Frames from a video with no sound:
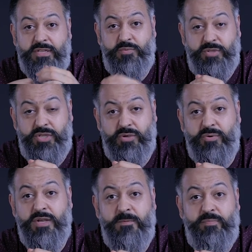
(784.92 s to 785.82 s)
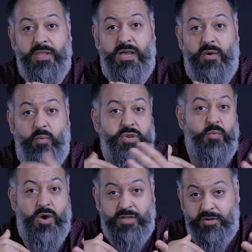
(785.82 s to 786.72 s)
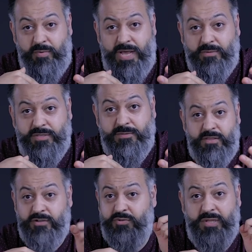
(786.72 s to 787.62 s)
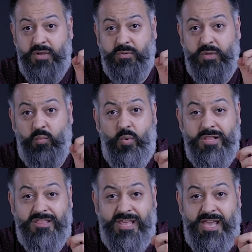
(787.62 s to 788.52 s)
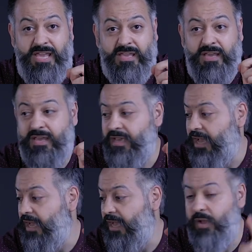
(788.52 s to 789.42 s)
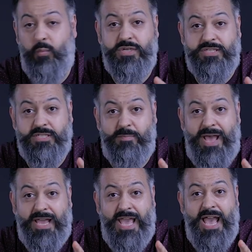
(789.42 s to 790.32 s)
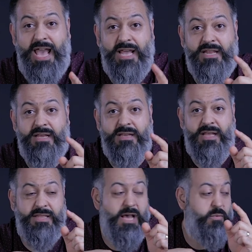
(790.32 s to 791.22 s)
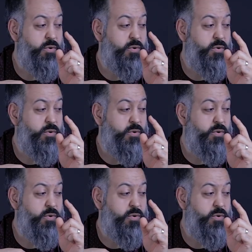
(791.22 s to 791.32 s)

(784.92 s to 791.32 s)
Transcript: this with you uh, when you're walking around. There's really only one thing uh, I wish this bag had, and that